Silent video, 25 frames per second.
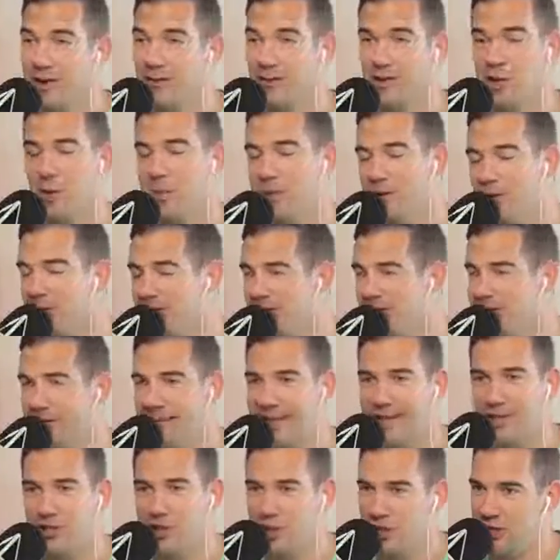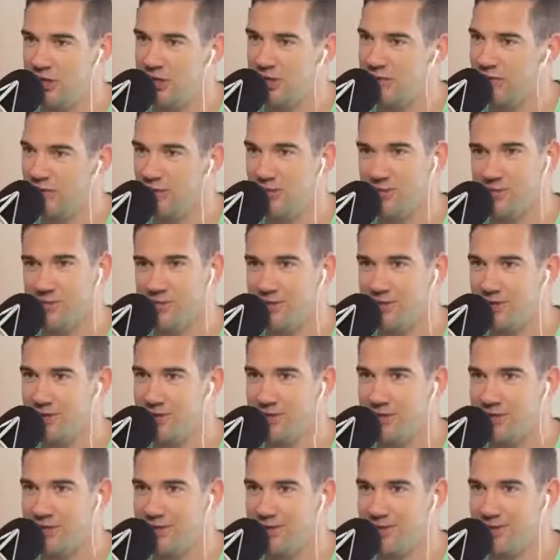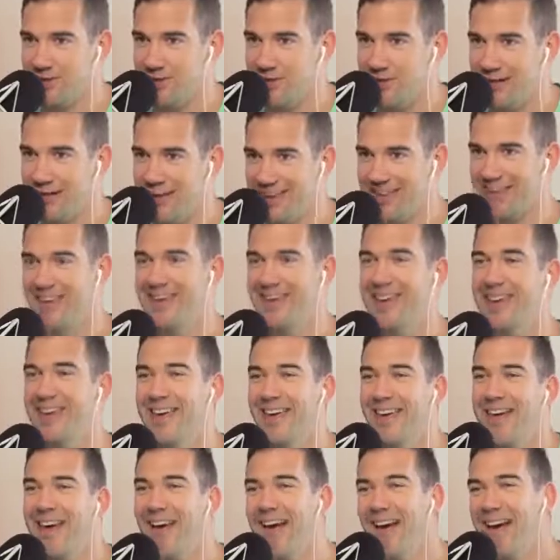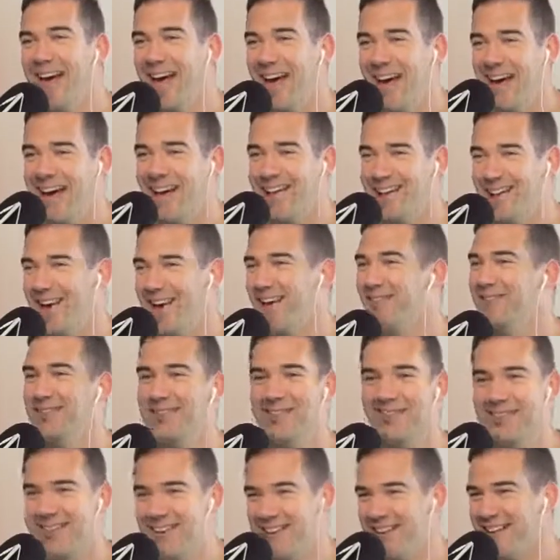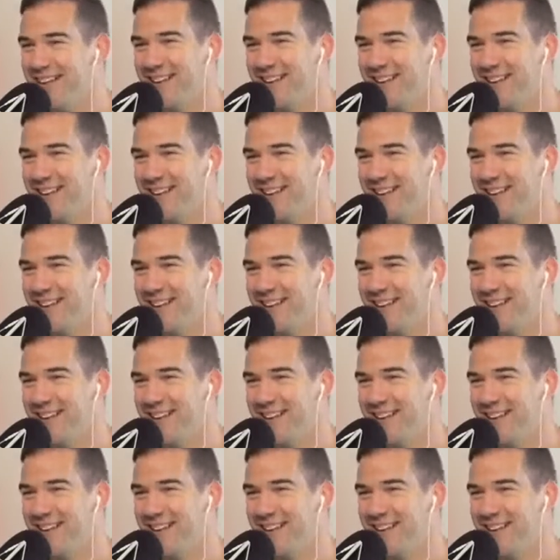I was hoping you'd say like cheese or something for me to start. Oh, okay. All right. Well, then let's go lighter than that.